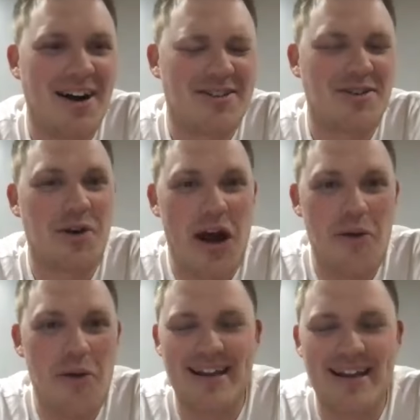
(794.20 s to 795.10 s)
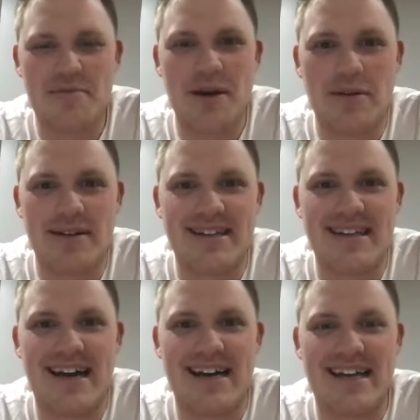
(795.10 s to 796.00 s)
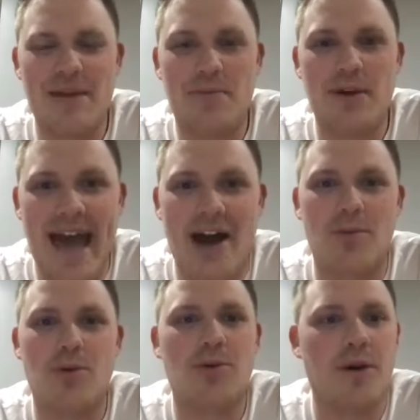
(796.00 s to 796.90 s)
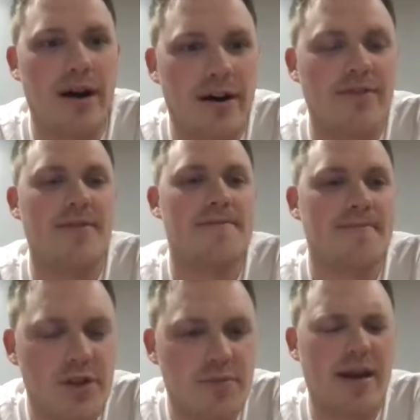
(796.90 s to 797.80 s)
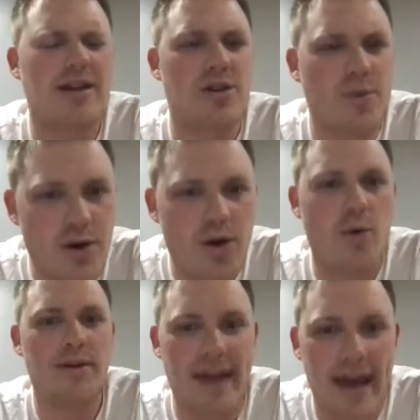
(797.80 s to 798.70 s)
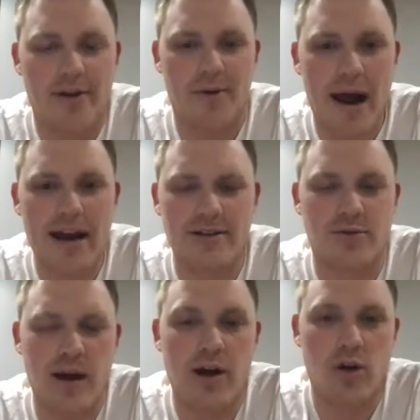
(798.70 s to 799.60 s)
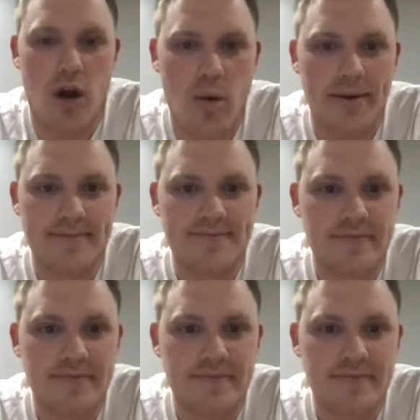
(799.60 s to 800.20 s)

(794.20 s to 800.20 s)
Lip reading: So a great way to be able to keep you accountable of just making sure we're growing together, right? Because if we're not growing,